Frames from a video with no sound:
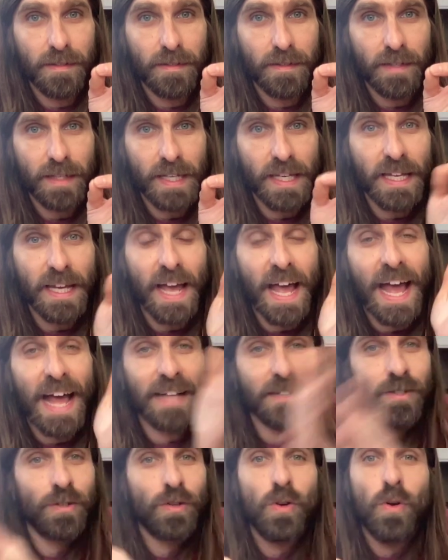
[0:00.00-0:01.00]
he
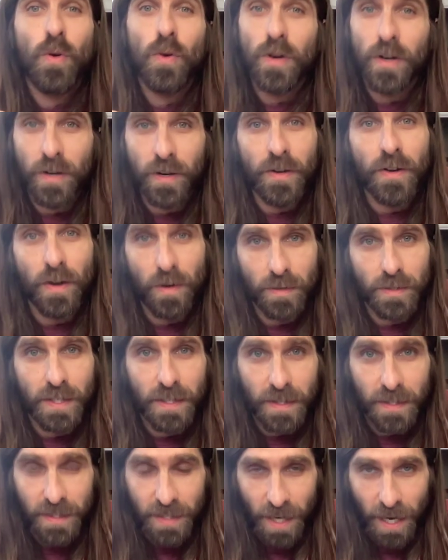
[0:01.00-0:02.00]
adds a quarter note to
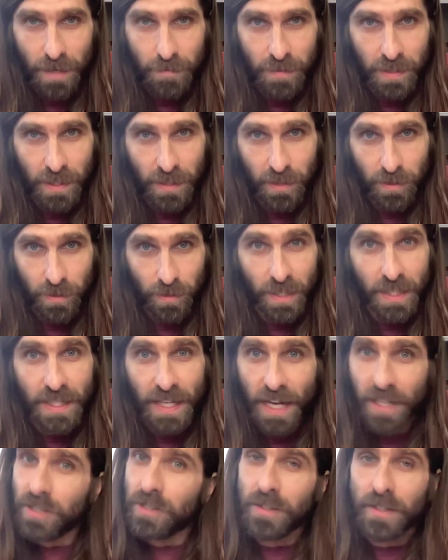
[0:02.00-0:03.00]
the time signature. He's
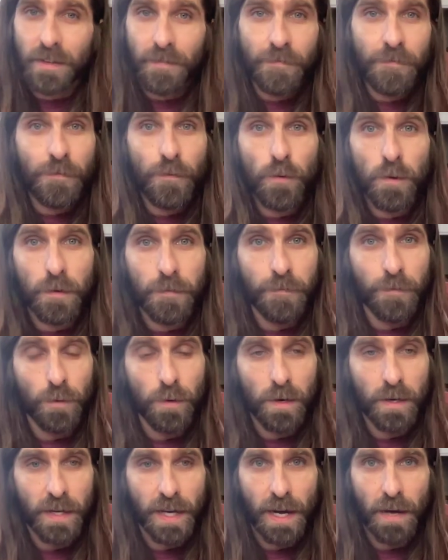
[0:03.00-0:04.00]
actually in
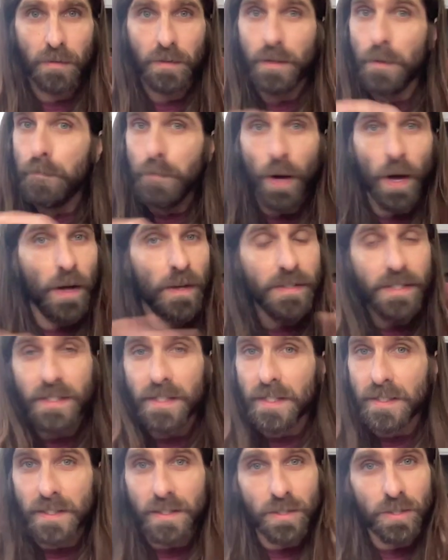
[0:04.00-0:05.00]
4/4 now. The pulse
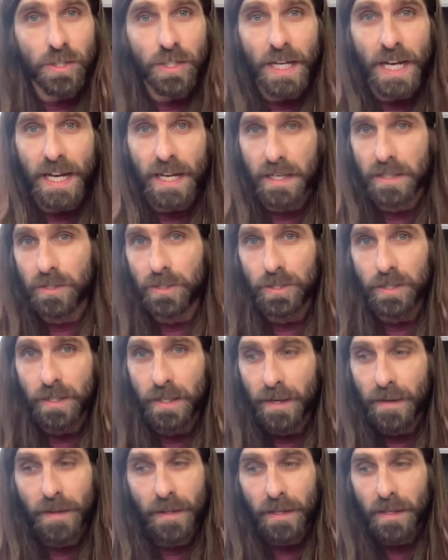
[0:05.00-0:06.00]
doesn't change.
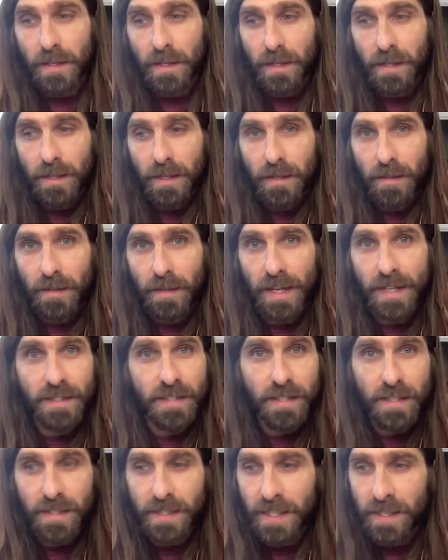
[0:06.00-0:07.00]
It's
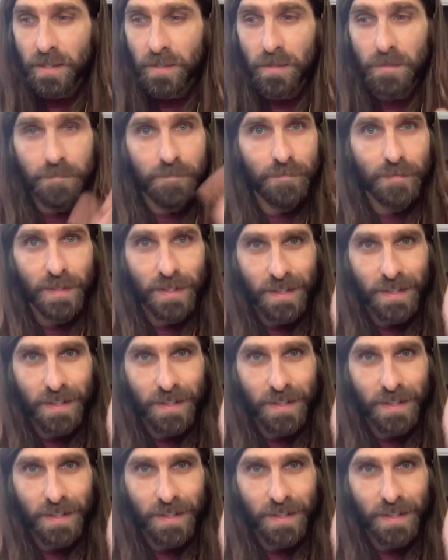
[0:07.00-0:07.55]
still,